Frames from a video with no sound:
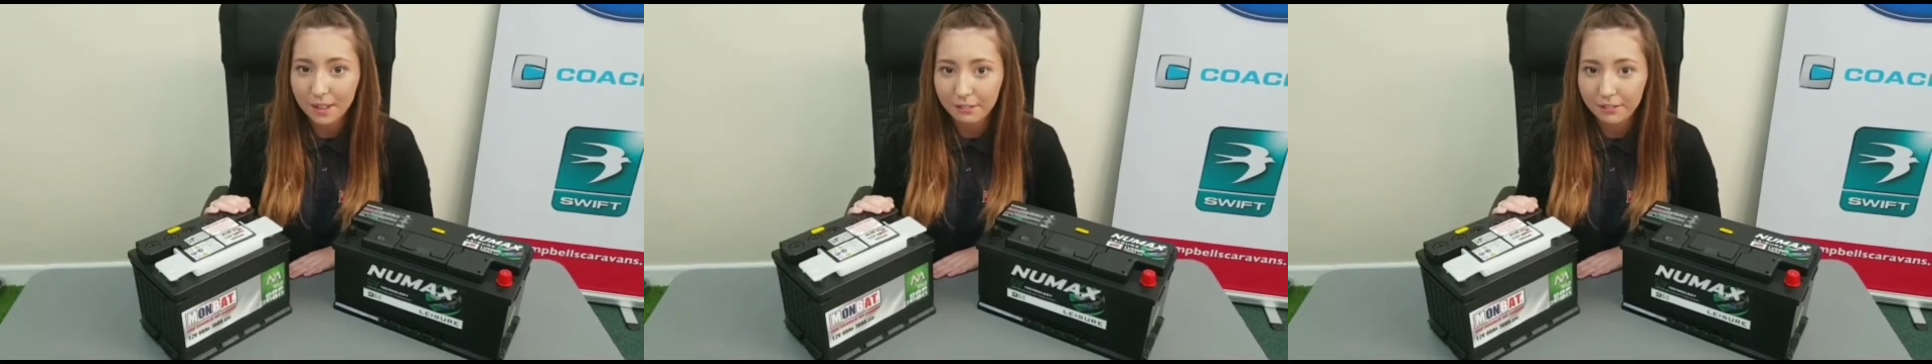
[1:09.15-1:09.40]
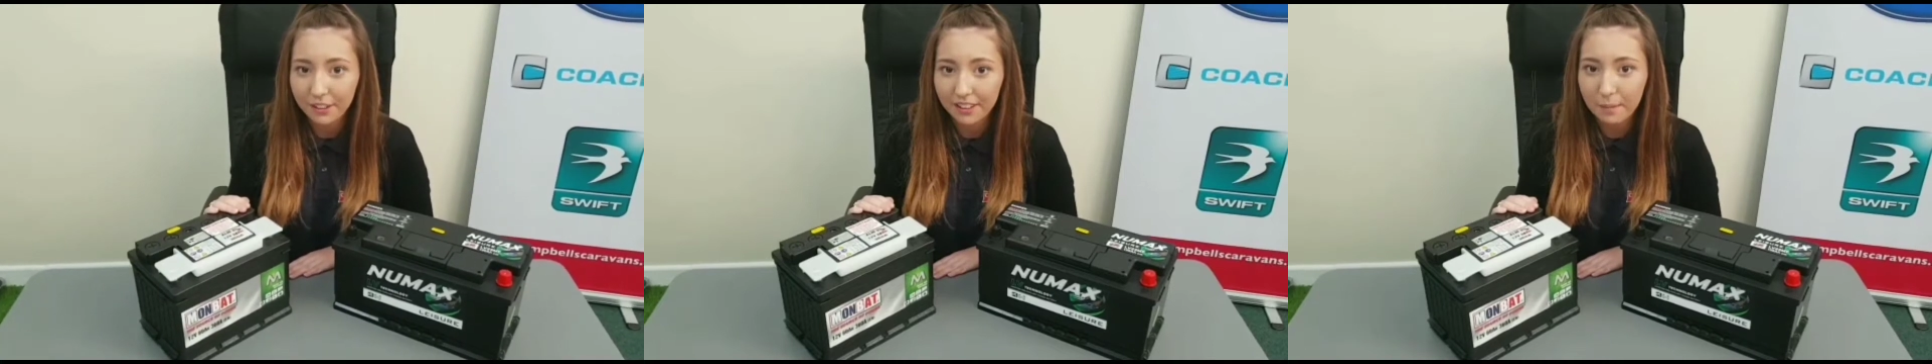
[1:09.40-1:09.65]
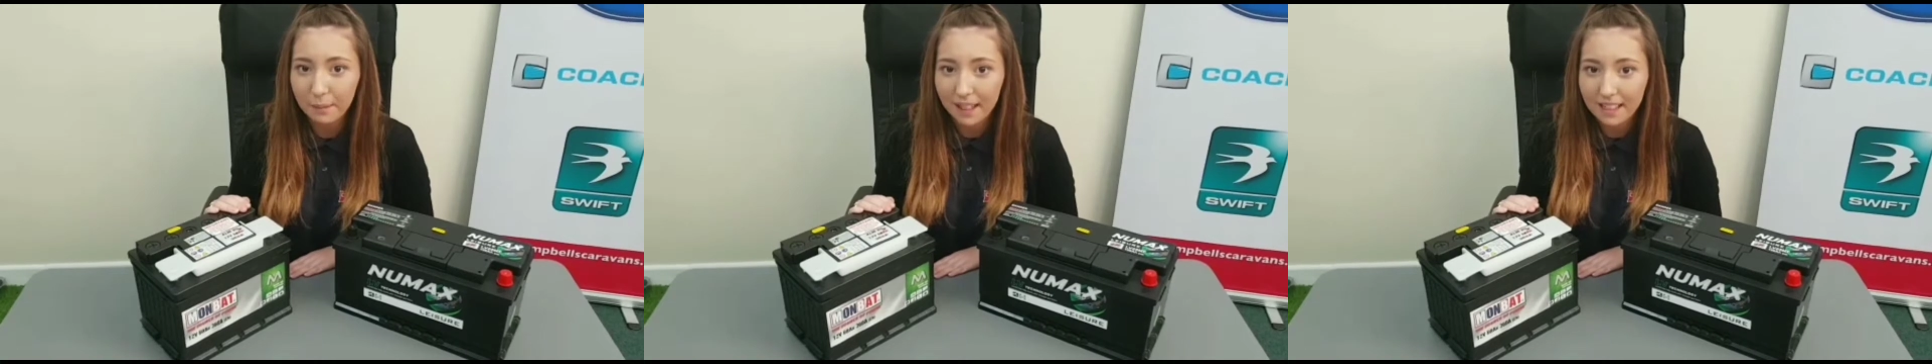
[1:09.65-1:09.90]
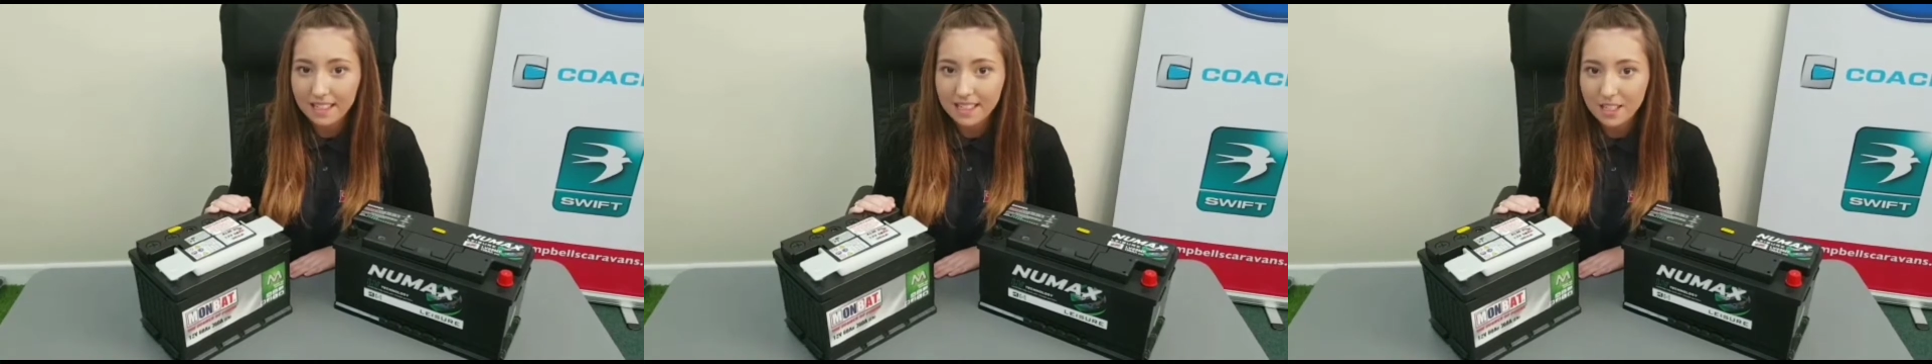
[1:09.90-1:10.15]
12 volt
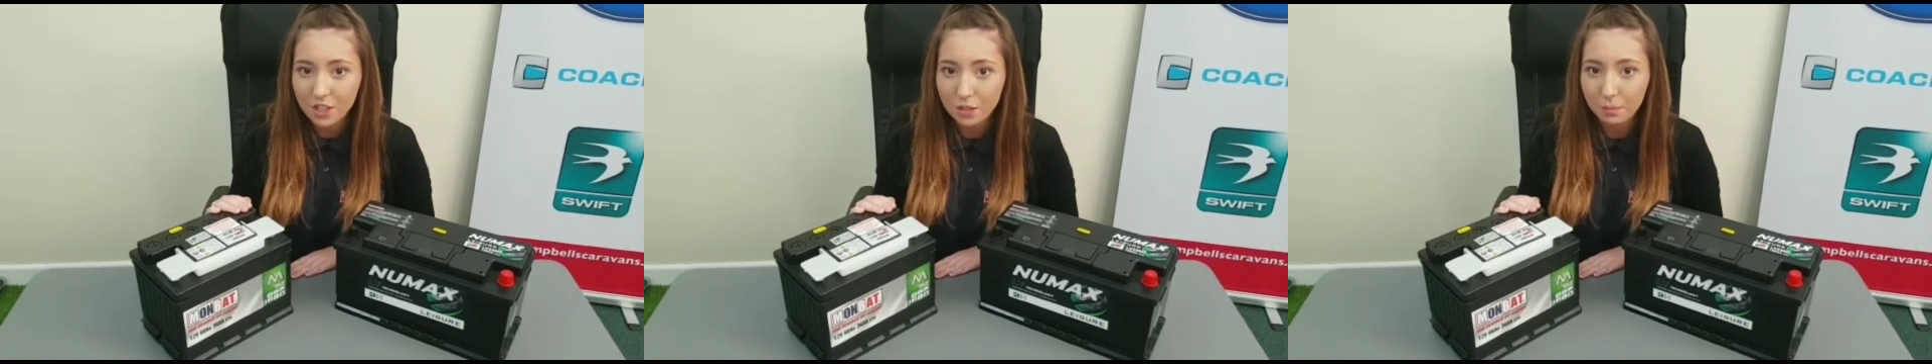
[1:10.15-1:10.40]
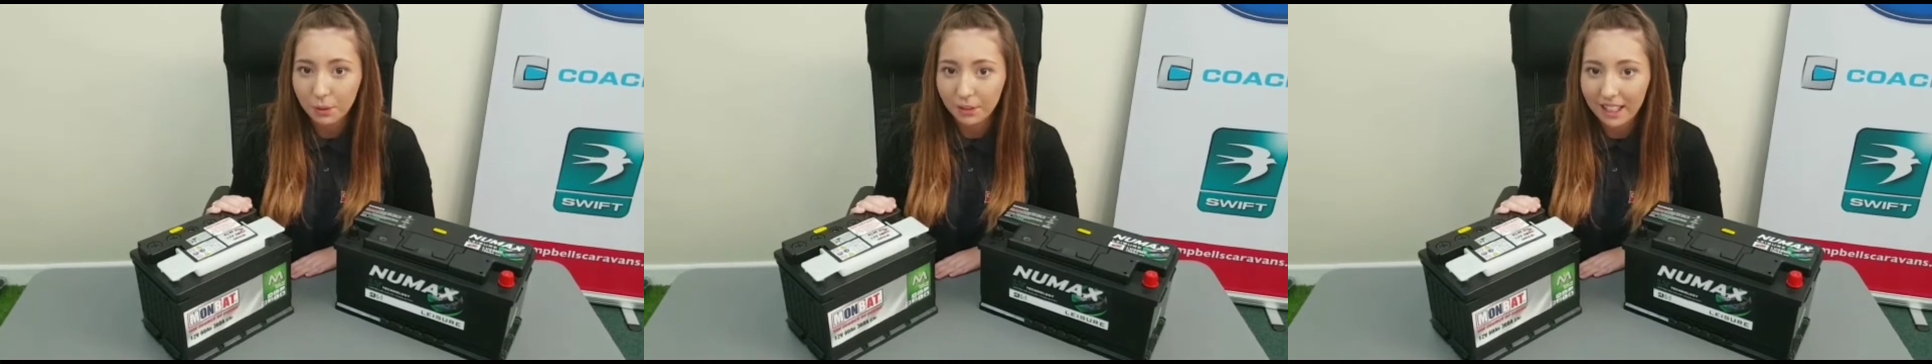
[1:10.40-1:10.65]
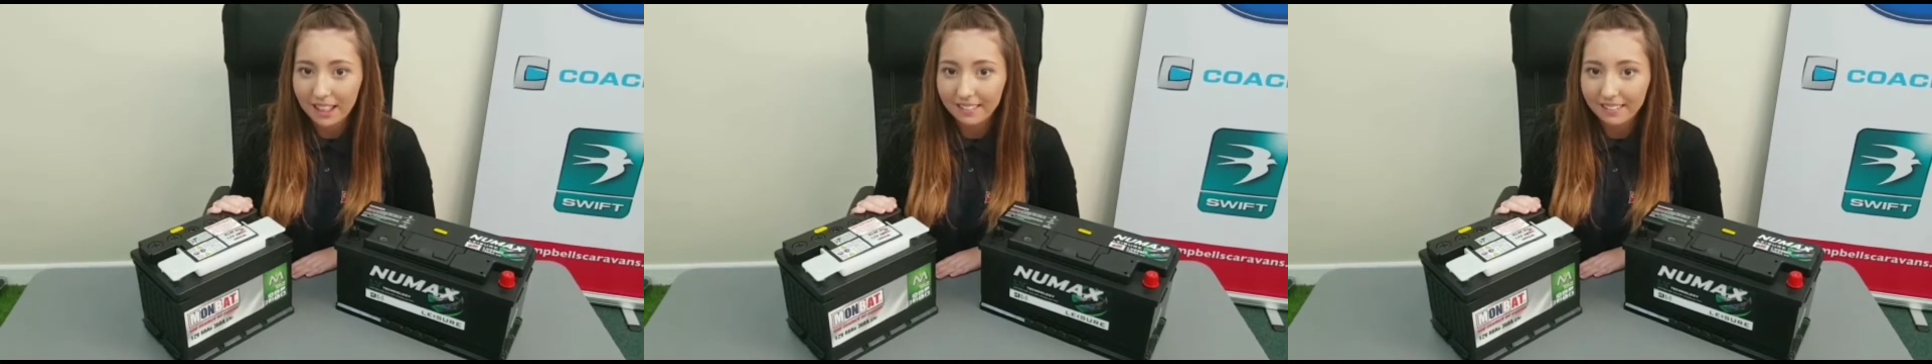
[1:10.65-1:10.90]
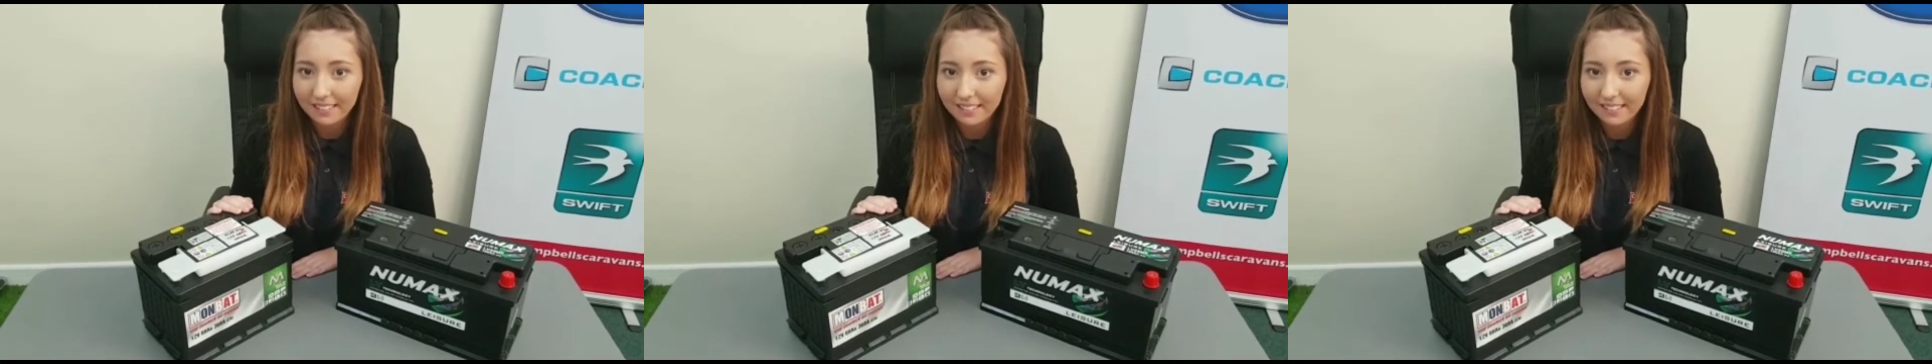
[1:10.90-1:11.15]
appliances you plug in.